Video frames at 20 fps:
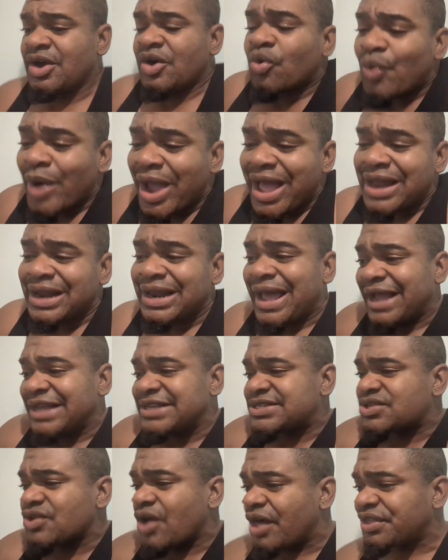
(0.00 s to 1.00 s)
Well, I
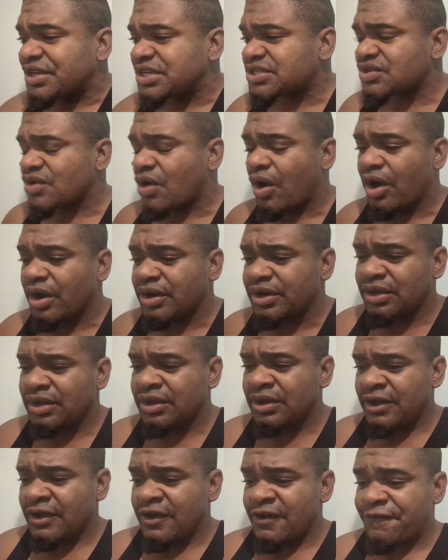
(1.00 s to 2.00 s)
saw this on
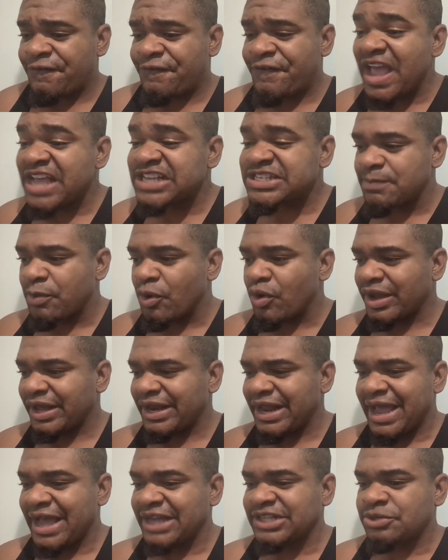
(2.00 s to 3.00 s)
Facebook
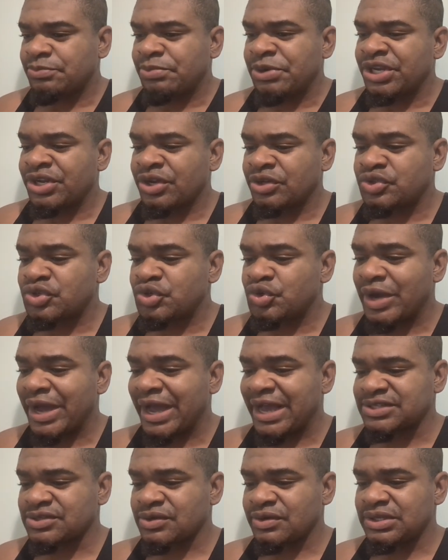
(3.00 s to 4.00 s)
and I had to bring it up to you
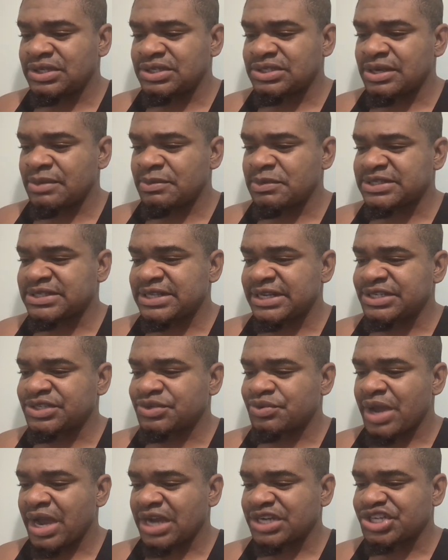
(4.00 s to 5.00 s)
guys on this here
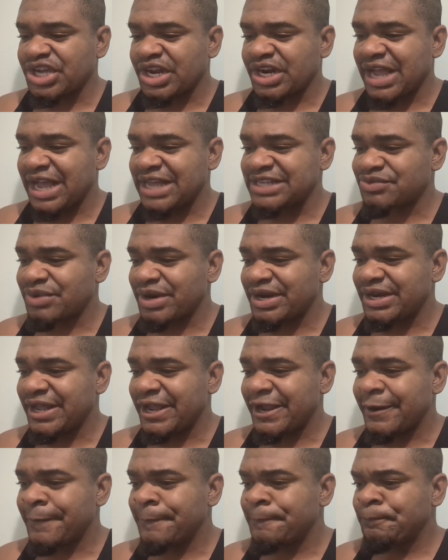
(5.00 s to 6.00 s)
Mystelics reaction, guys, right
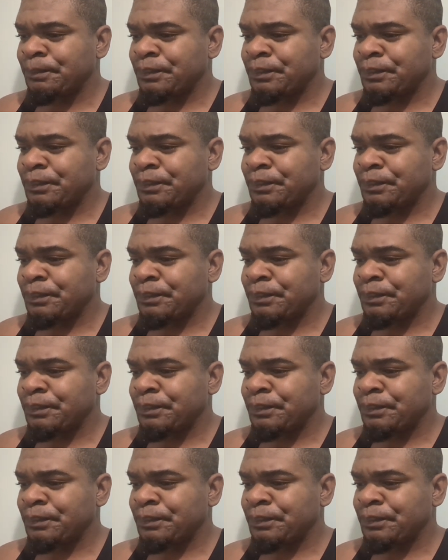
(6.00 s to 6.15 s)
there.